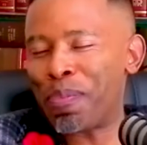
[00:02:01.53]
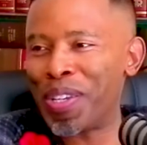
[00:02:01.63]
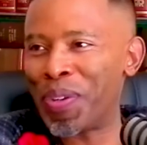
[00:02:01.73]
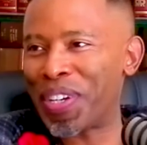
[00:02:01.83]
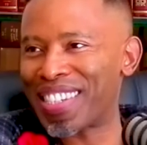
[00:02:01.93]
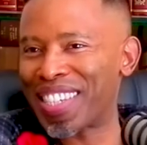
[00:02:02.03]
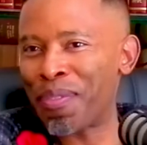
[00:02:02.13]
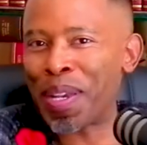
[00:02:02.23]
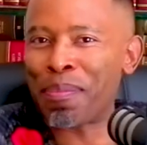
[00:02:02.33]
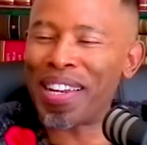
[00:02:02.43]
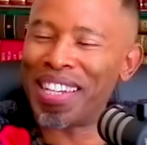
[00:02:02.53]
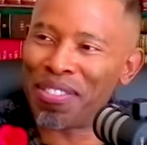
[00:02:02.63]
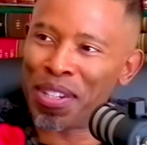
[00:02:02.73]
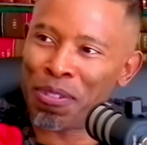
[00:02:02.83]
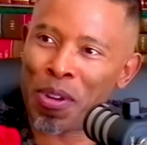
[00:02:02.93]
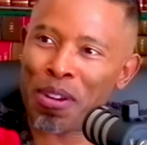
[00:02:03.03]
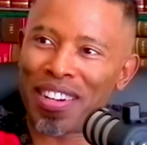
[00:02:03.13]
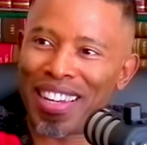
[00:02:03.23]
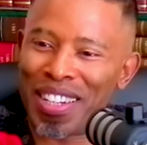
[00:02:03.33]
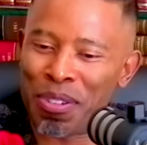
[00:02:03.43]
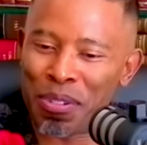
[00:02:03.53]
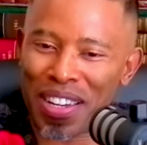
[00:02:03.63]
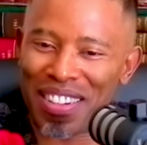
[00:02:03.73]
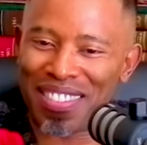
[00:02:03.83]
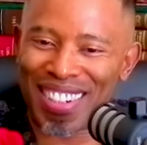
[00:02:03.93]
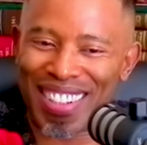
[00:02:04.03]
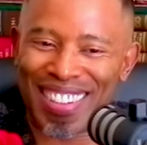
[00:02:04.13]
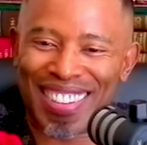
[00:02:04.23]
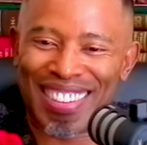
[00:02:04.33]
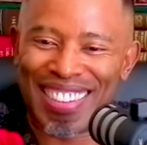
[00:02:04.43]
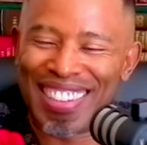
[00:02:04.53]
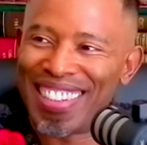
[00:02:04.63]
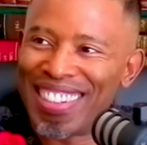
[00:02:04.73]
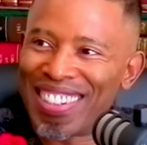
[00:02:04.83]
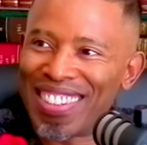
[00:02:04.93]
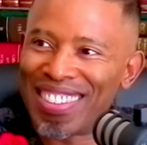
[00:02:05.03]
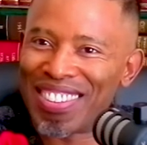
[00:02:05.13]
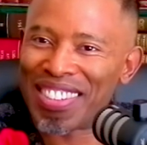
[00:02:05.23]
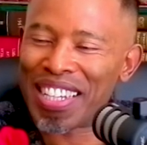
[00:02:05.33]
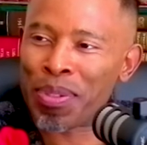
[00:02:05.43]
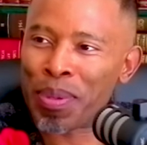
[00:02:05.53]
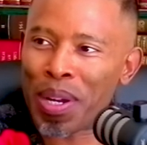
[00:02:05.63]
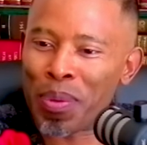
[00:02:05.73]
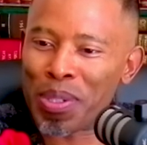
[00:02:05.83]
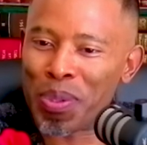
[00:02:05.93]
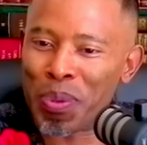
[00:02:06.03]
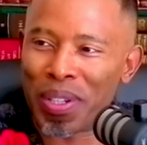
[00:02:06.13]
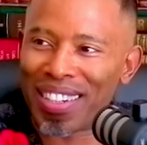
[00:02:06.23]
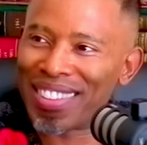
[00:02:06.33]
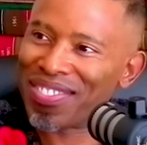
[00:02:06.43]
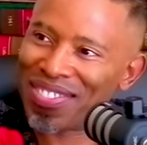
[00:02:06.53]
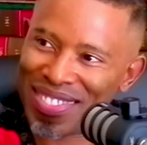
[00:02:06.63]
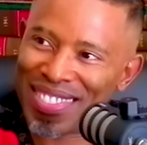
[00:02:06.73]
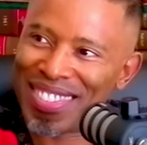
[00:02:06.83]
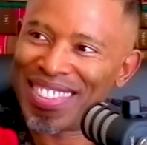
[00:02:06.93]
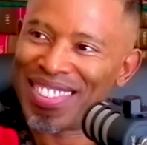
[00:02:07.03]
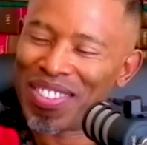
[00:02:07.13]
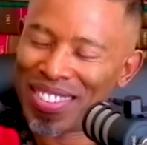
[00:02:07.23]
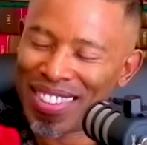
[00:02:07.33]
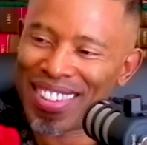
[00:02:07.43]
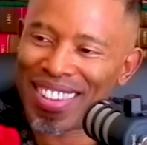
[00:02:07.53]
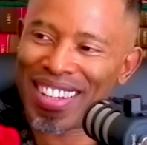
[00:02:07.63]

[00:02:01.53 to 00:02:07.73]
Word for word: man, you can still make money even if you have a nine to five, right? Yeah. Because that's what I was doing. Welcome. Thank you for